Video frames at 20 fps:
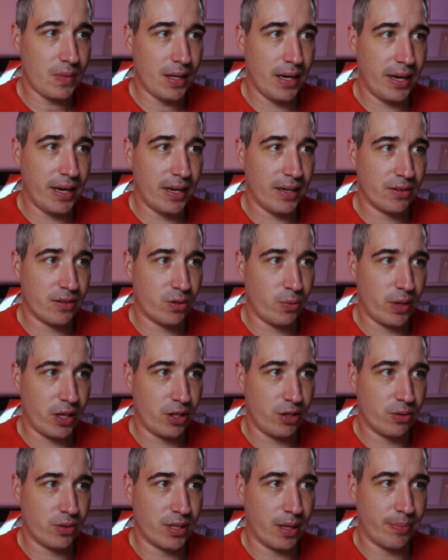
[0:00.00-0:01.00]
And so we
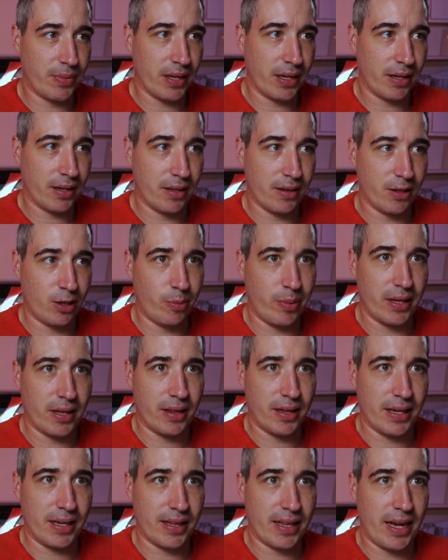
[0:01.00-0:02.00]
could do something a little
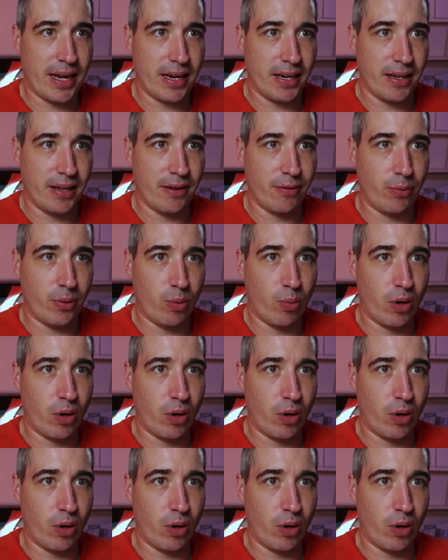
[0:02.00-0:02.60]
bit like that if we